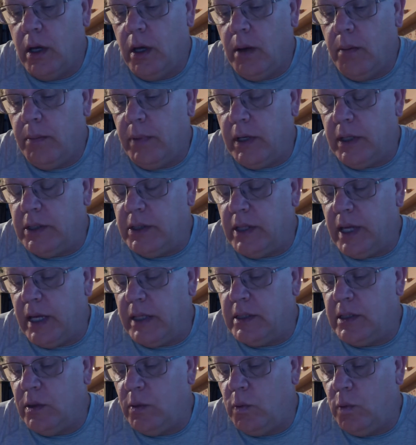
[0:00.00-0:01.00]
But as
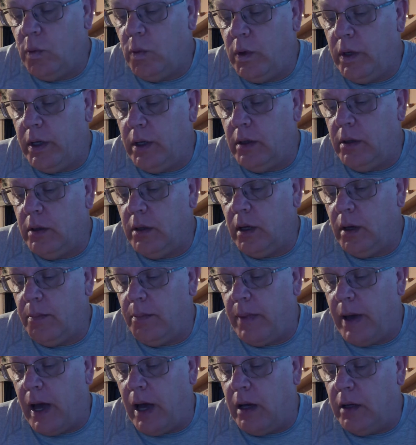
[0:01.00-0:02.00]
Nancy wheeled
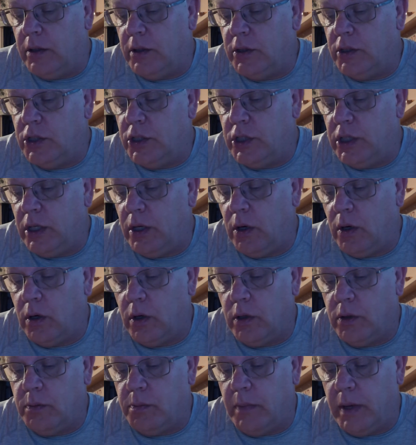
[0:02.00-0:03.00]
about, she
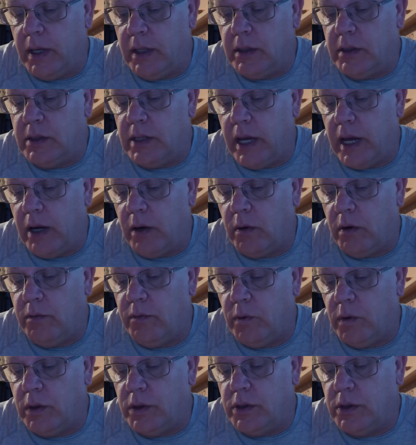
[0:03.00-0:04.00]
heard men's angry
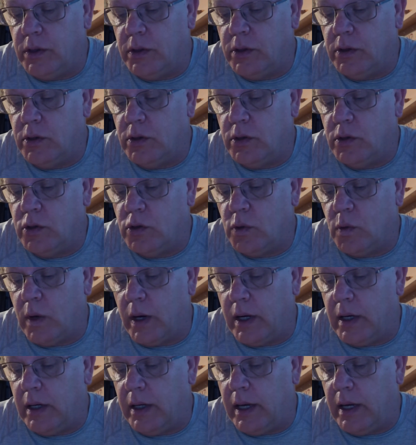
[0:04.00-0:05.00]
voices
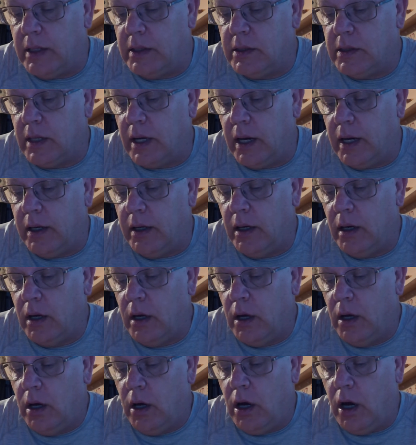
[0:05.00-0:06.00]
directly outside.
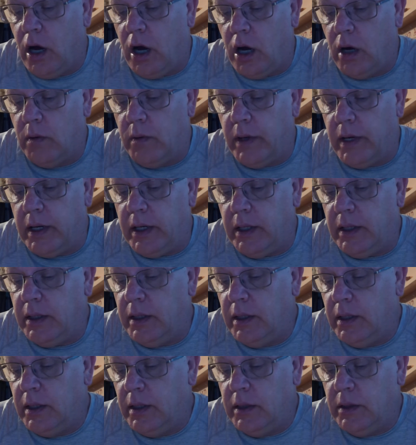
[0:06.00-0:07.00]
Already,
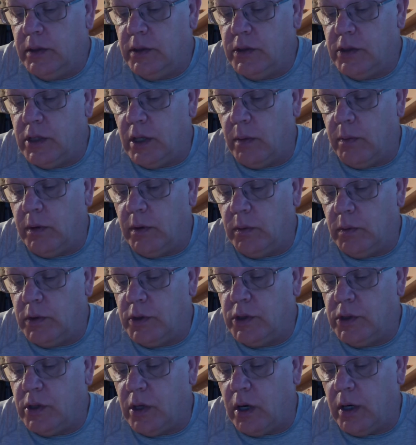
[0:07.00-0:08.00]
someone was
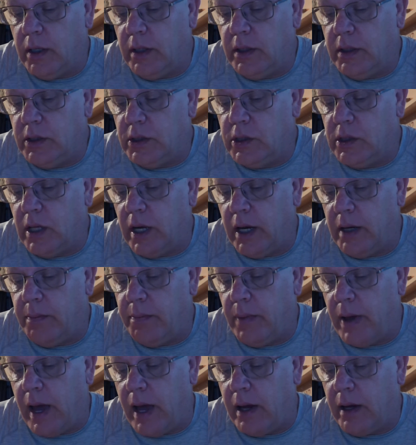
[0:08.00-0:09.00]
starting to slide
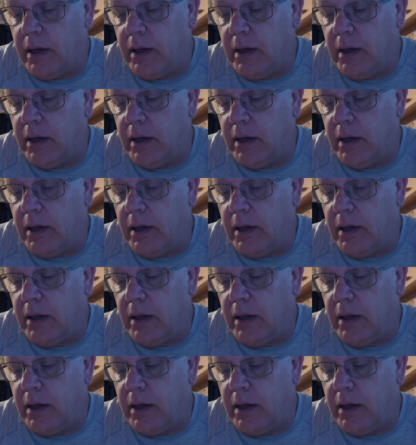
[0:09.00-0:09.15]
back